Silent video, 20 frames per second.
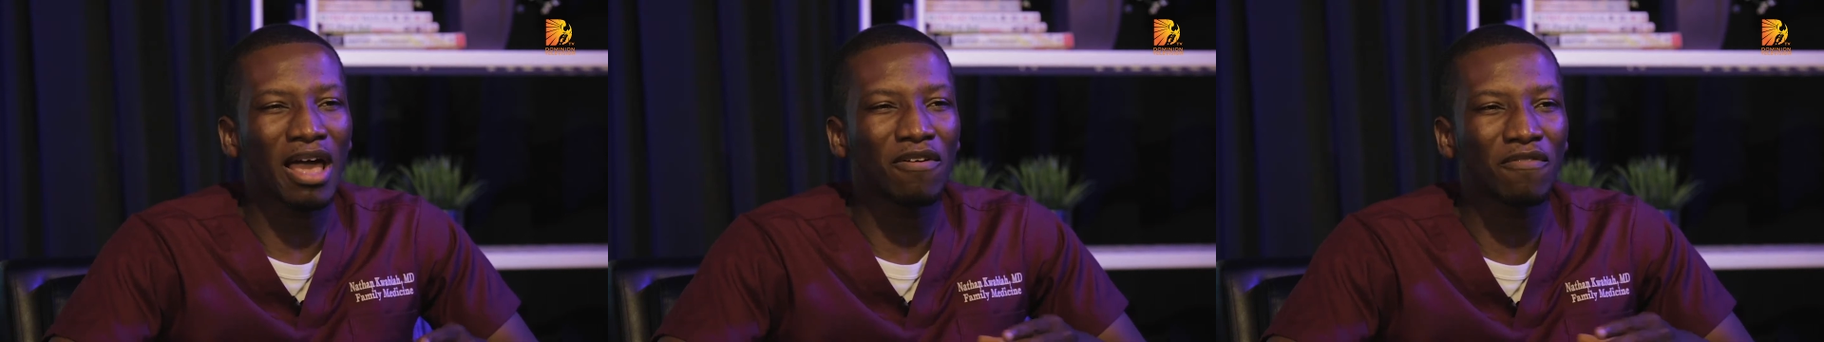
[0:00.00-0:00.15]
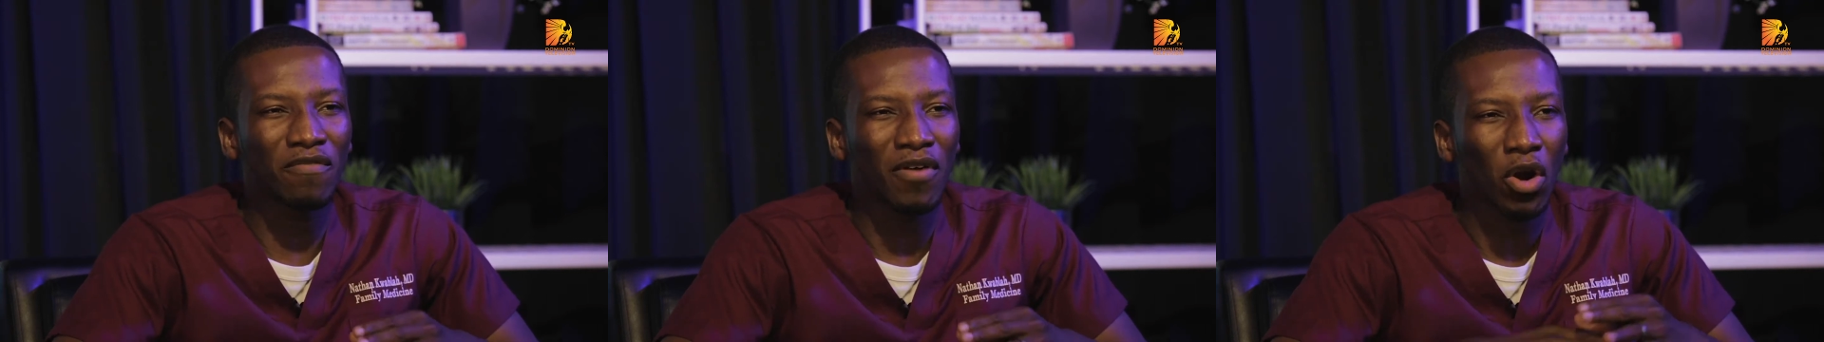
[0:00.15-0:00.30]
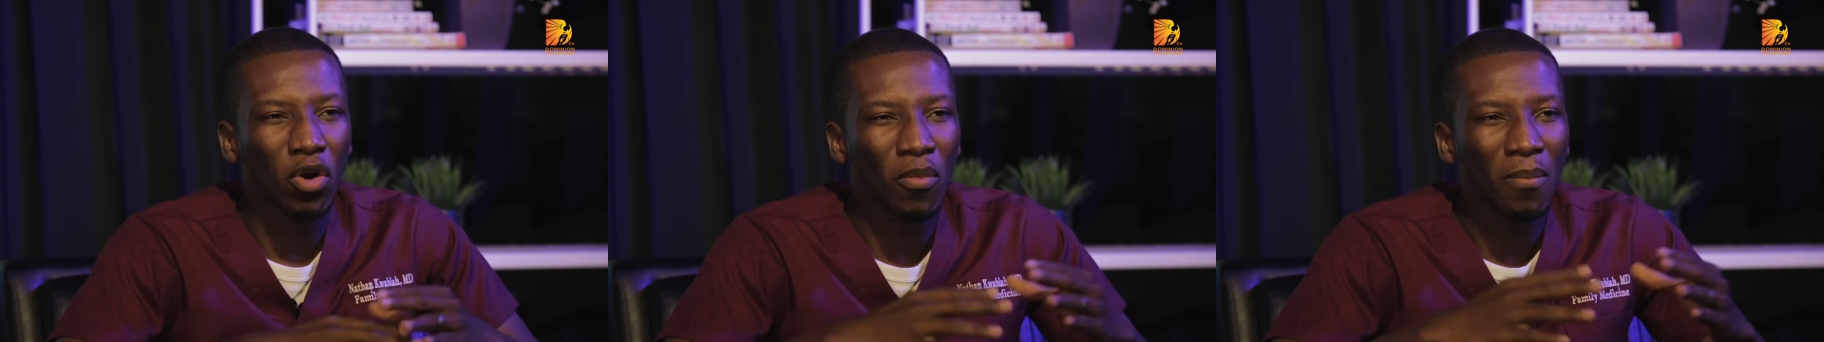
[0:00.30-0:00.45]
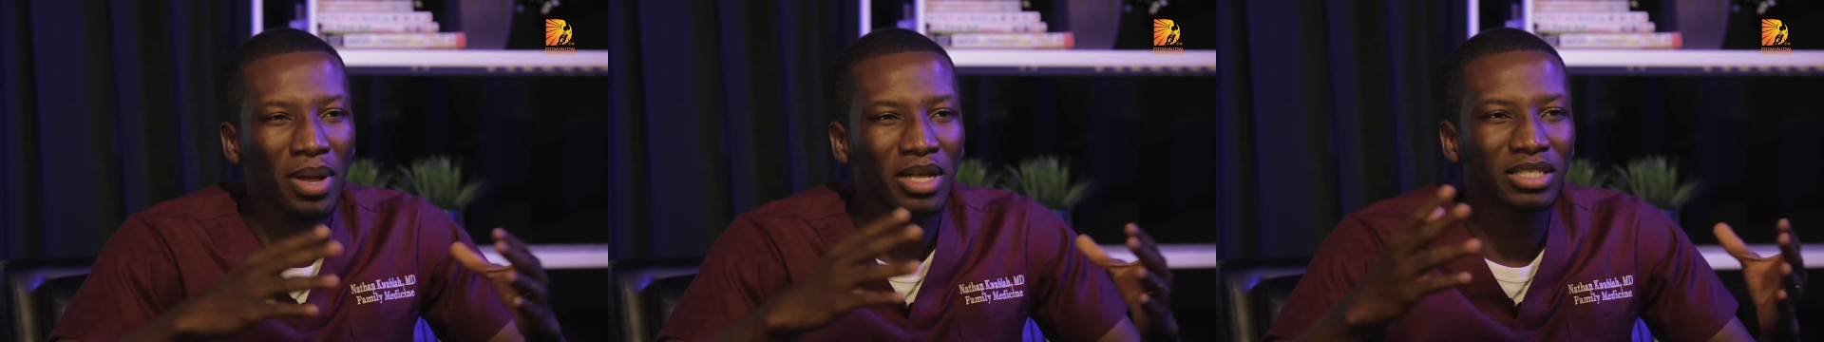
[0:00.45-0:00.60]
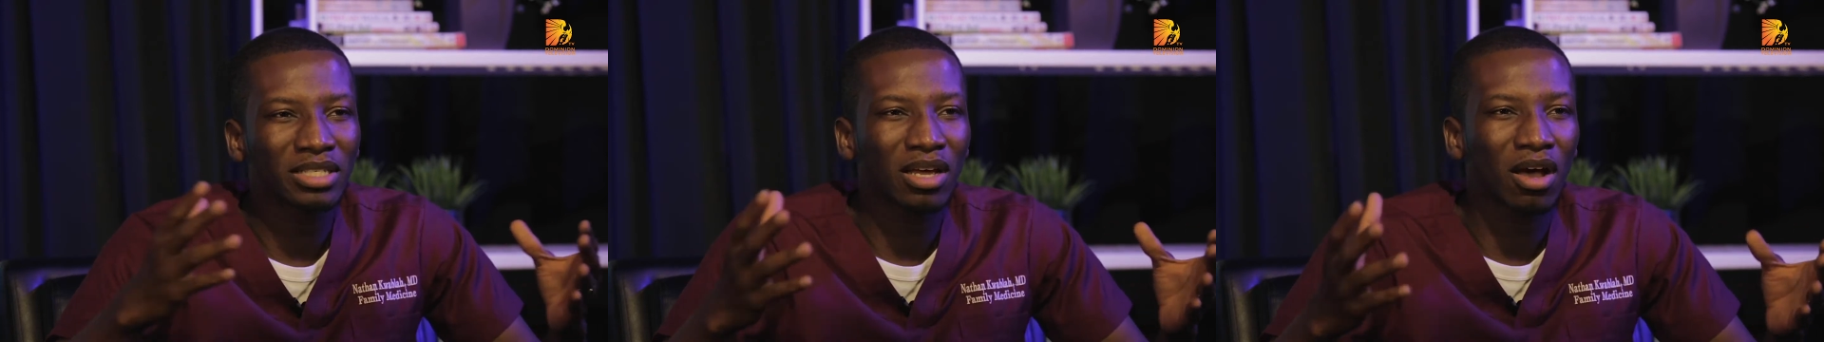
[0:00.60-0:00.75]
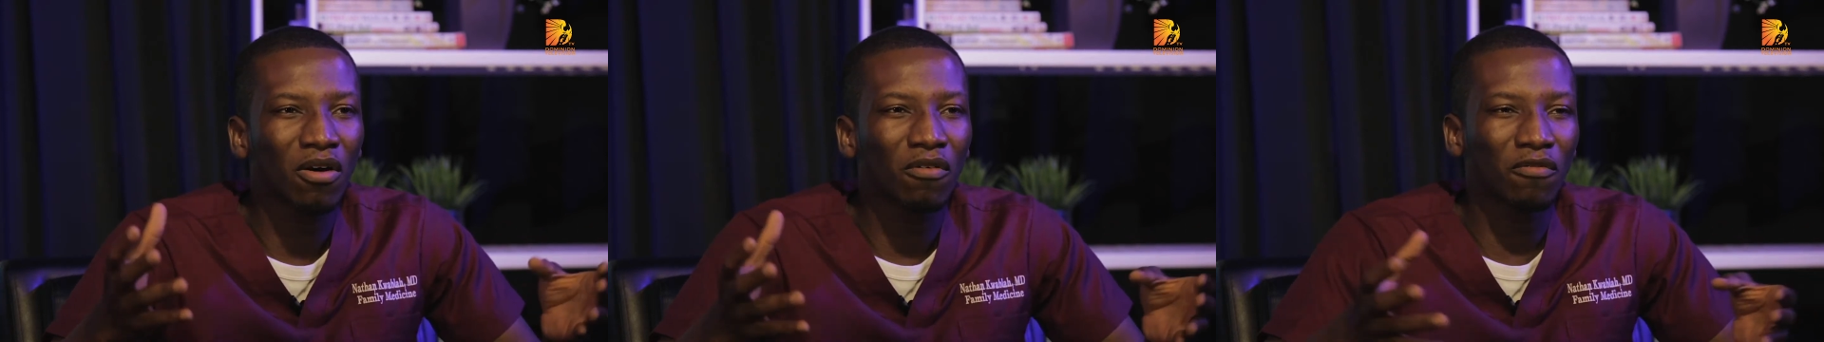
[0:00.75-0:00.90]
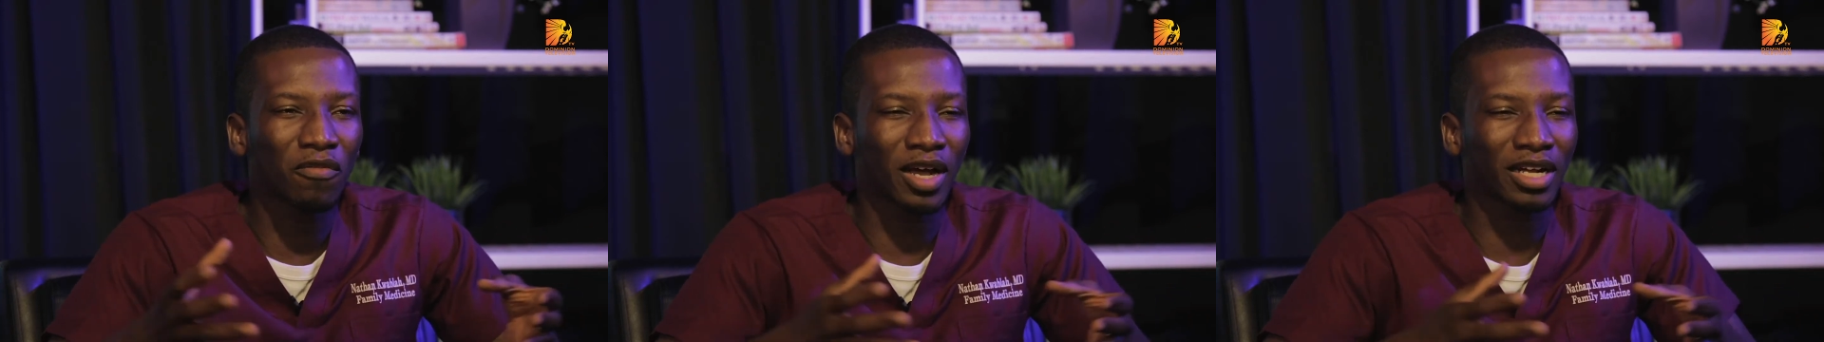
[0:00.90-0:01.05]

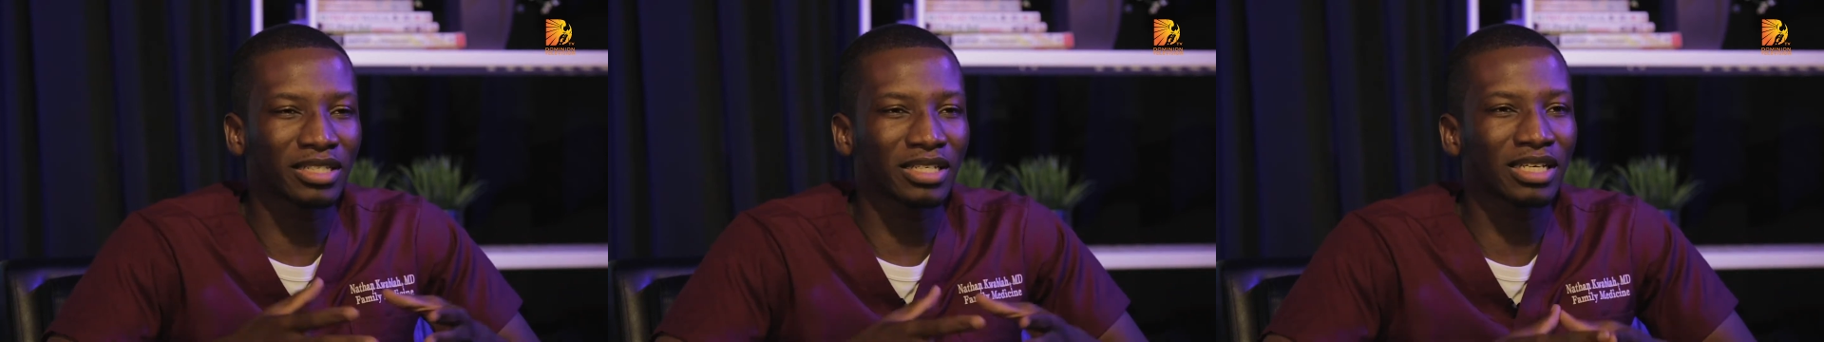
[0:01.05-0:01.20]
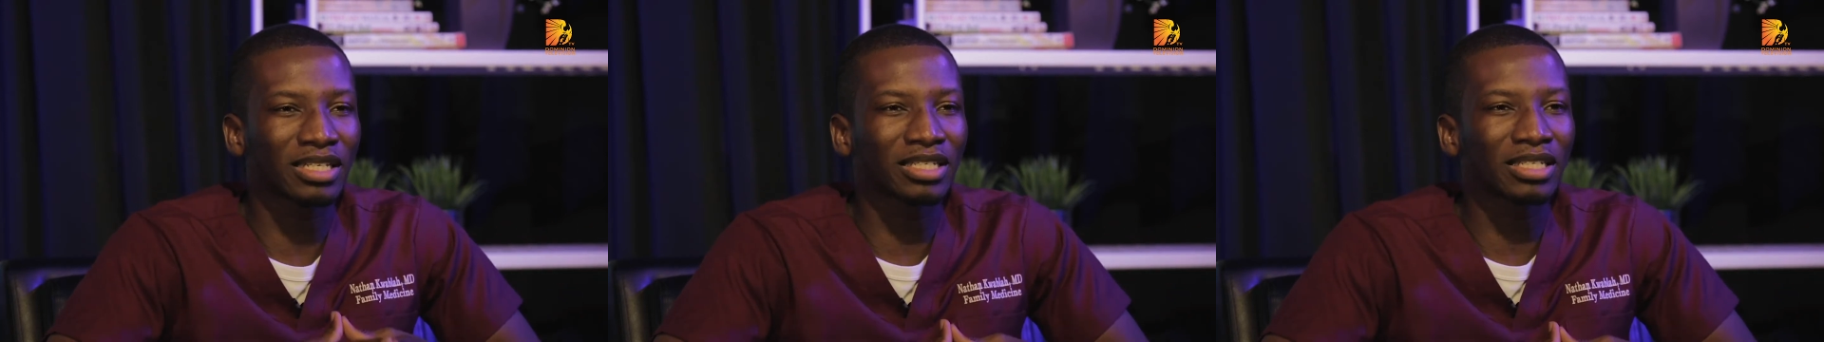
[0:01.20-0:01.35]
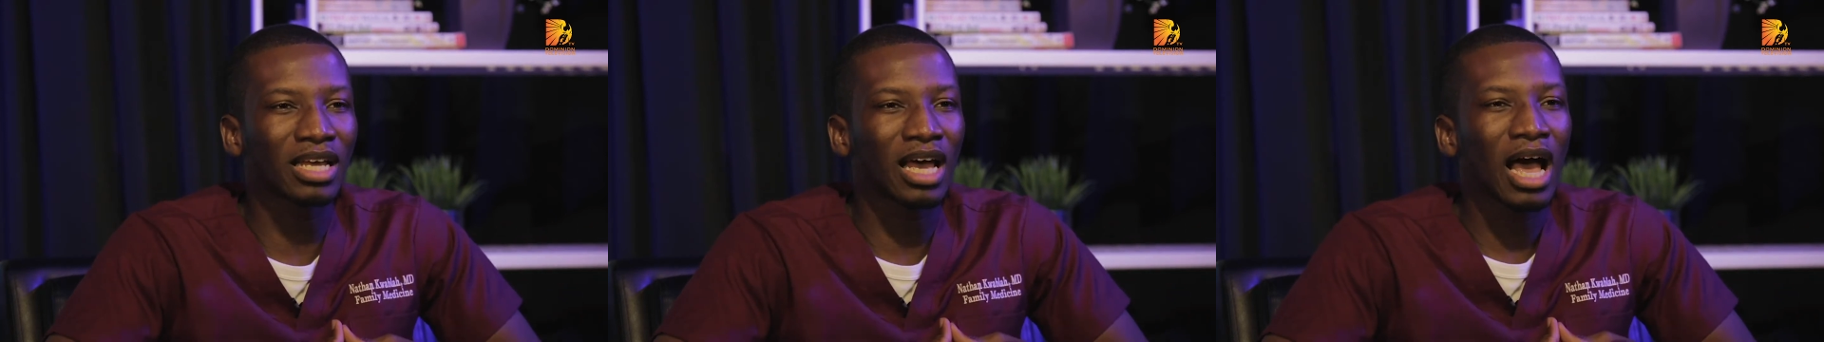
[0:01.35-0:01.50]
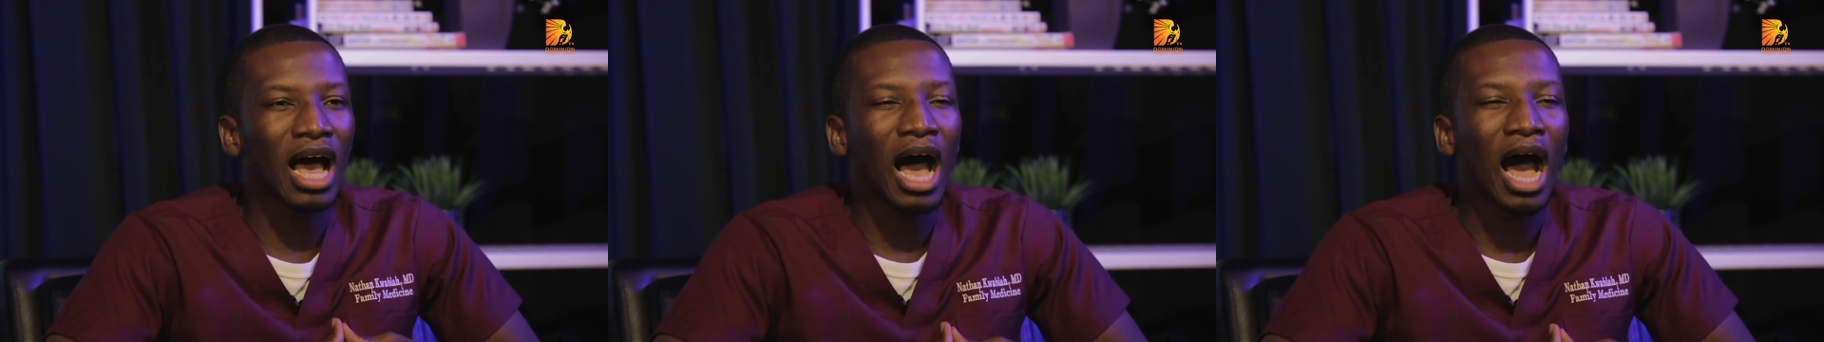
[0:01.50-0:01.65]
environmental factors.